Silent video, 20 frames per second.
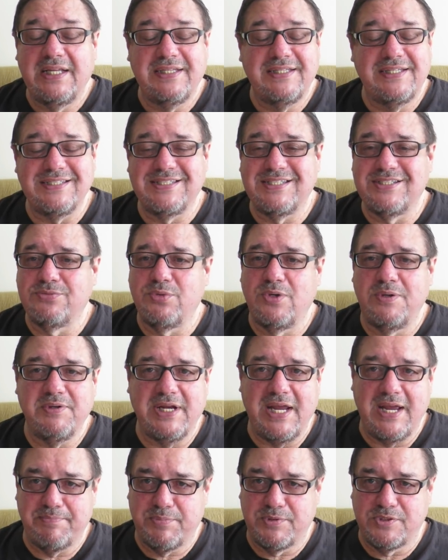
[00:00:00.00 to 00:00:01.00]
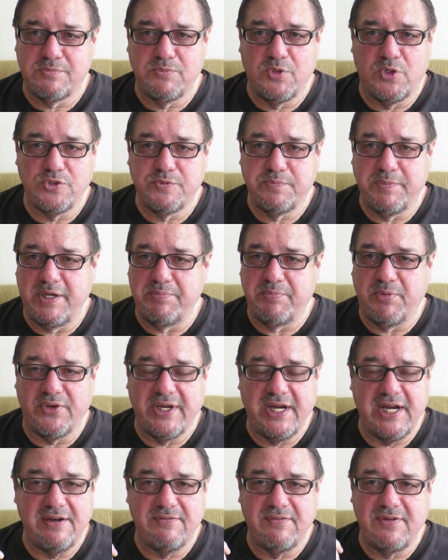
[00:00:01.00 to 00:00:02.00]
This is what happens to most
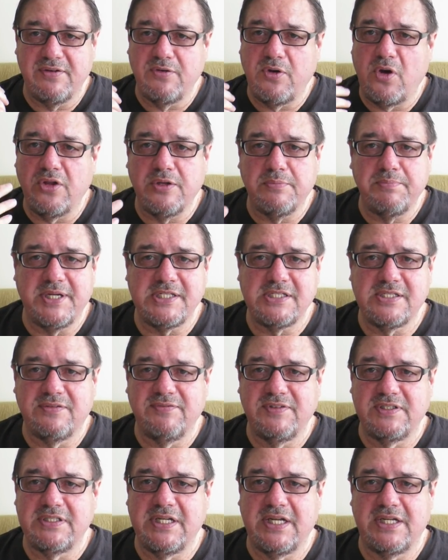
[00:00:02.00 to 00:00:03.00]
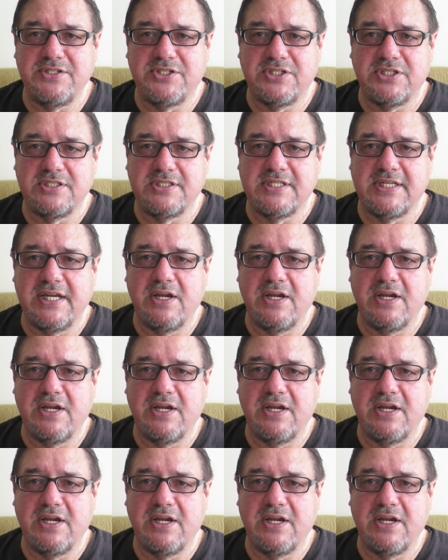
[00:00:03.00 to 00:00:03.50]
people. They have all the best of intentions.